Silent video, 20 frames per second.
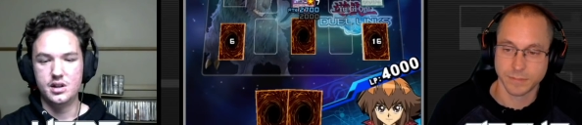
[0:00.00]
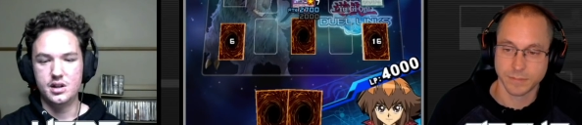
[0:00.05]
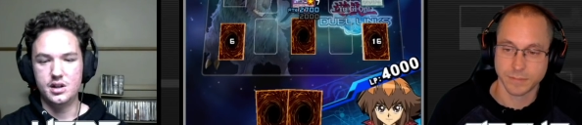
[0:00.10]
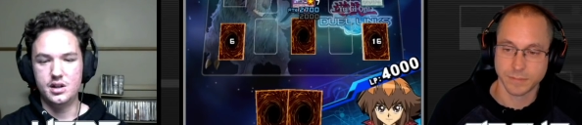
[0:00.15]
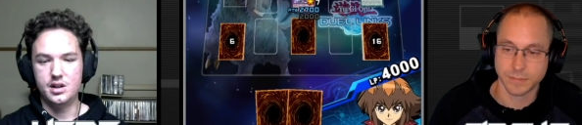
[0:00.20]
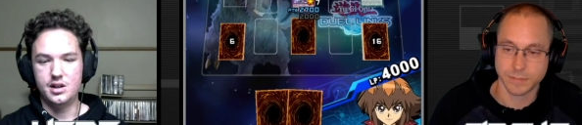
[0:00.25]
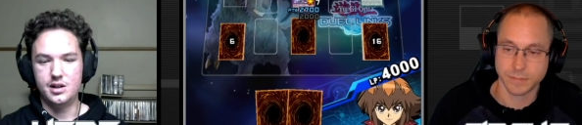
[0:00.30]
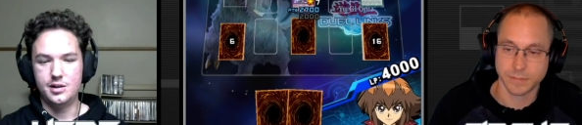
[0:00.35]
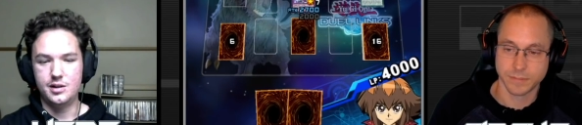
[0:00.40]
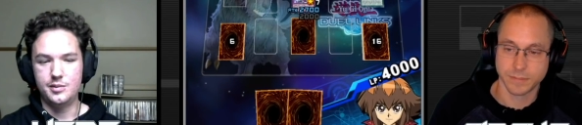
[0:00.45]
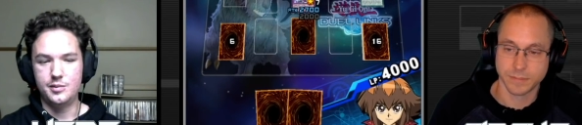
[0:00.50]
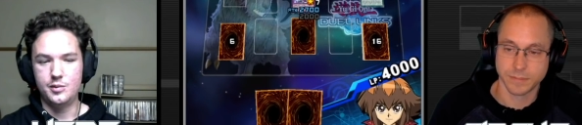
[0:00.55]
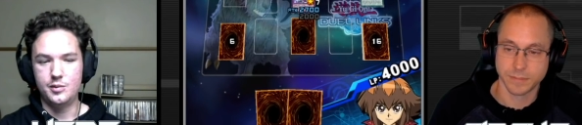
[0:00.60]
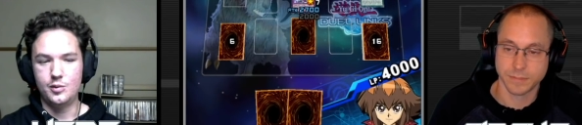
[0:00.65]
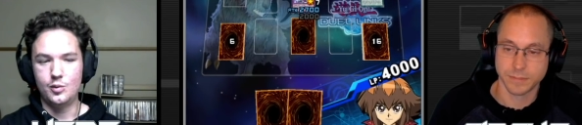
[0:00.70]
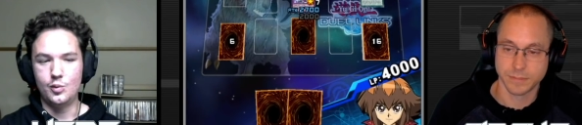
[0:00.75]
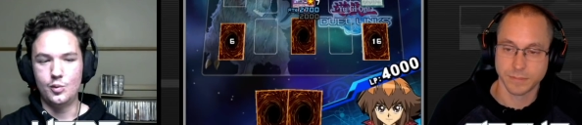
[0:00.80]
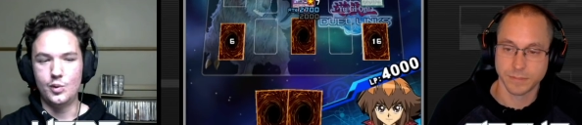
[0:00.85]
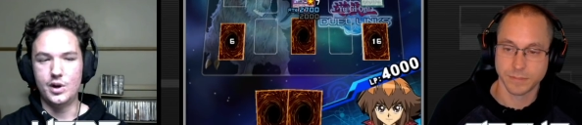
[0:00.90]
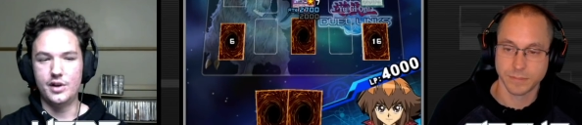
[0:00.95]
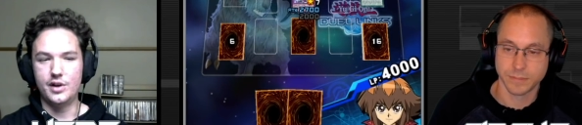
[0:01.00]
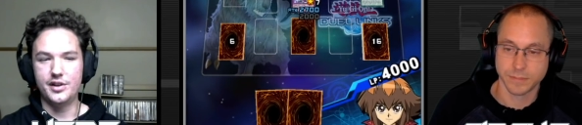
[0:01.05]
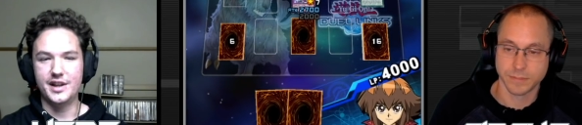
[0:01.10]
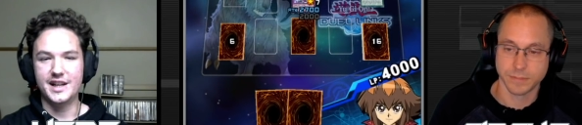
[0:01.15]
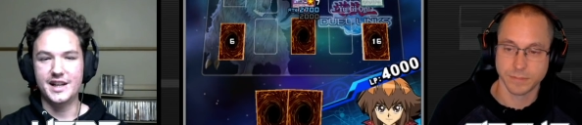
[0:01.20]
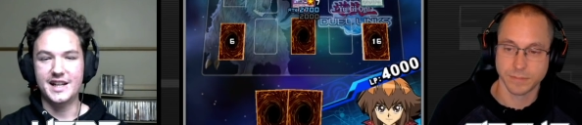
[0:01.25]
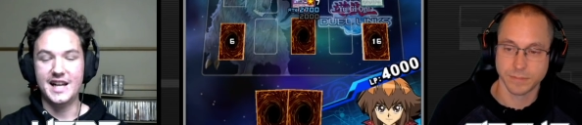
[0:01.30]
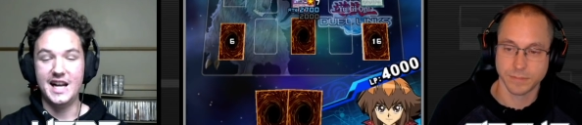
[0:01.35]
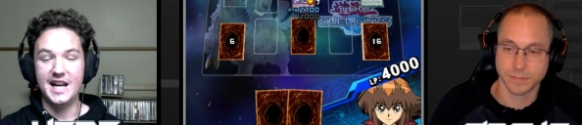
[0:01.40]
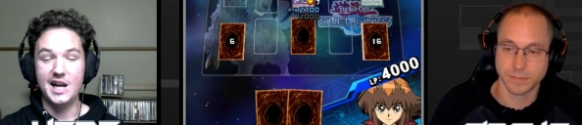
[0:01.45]
Speaker 1: while they
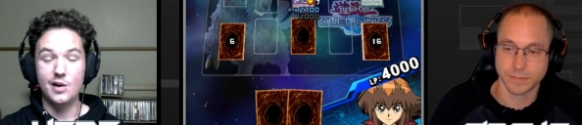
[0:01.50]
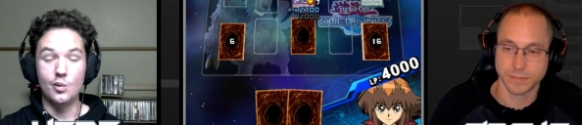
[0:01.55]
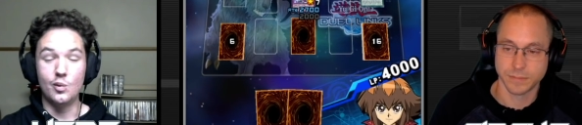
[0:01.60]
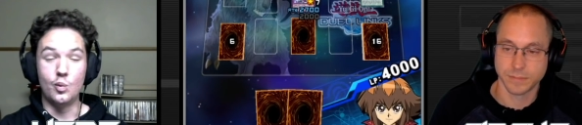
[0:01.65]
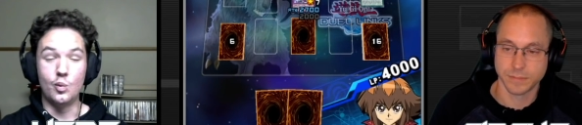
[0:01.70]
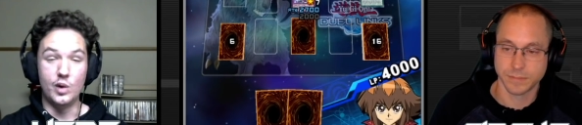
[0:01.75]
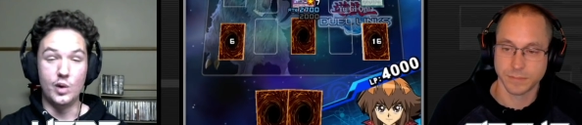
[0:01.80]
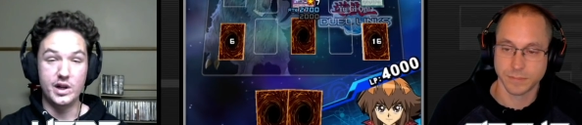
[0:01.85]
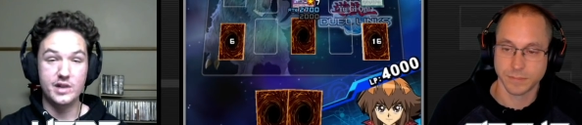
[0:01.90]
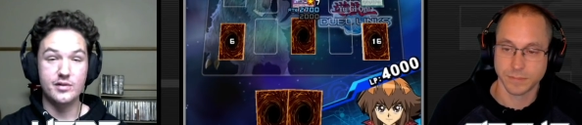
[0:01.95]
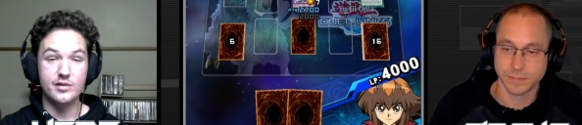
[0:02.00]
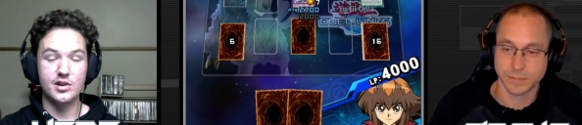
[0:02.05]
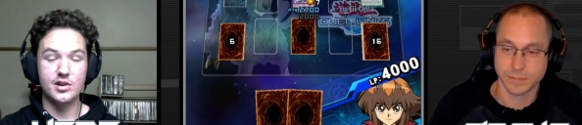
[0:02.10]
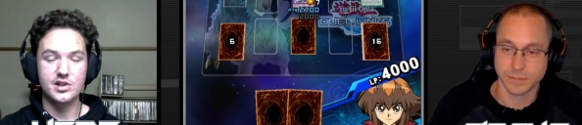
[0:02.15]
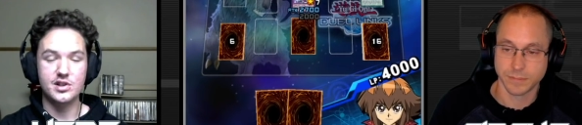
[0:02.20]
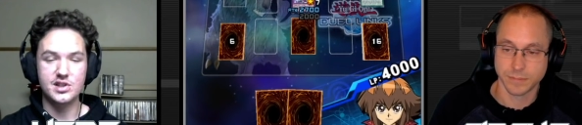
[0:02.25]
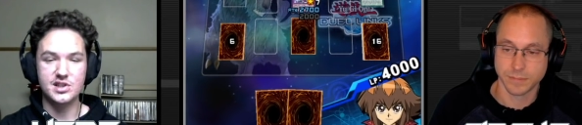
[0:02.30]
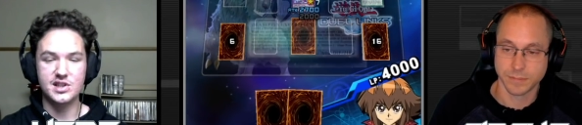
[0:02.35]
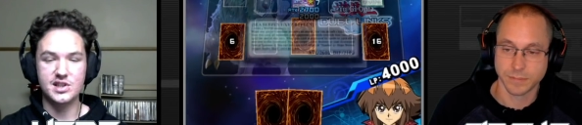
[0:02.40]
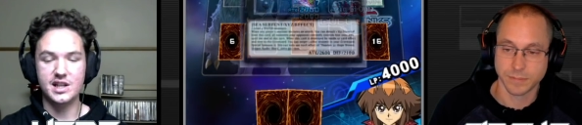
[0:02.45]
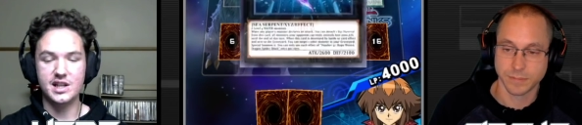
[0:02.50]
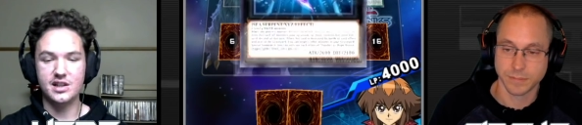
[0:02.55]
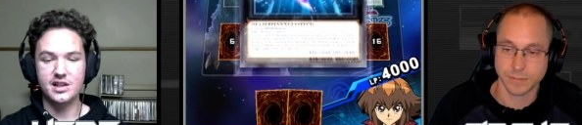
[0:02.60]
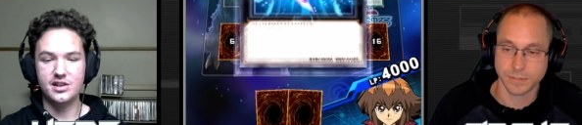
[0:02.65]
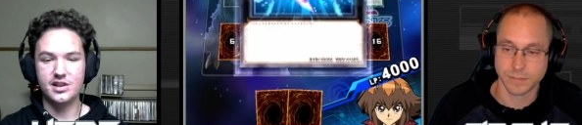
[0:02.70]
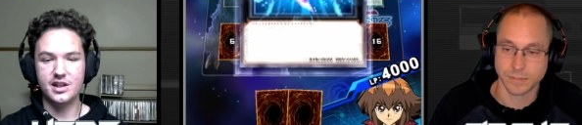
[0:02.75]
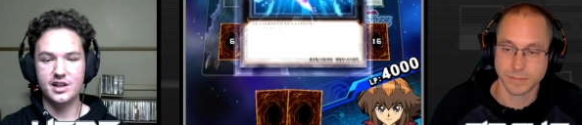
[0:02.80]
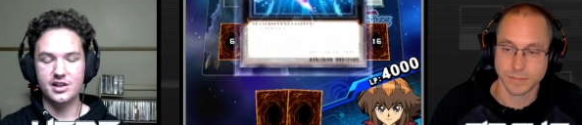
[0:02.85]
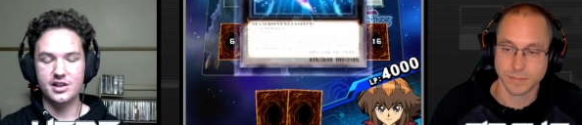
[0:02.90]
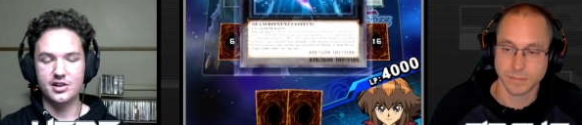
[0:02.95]
can win versus
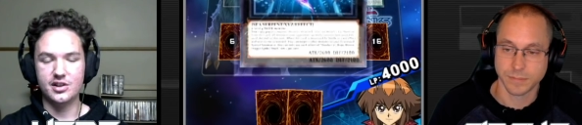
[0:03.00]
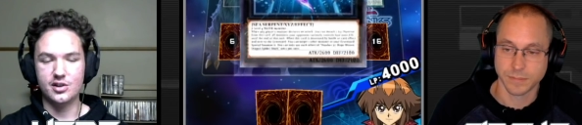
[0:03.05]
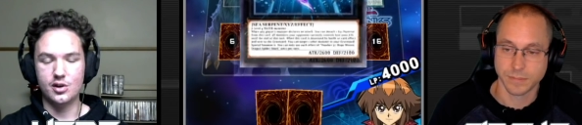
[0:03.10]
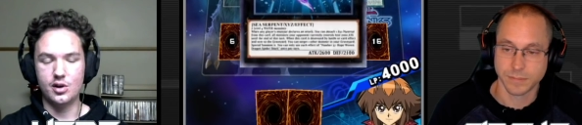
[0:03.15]
anything,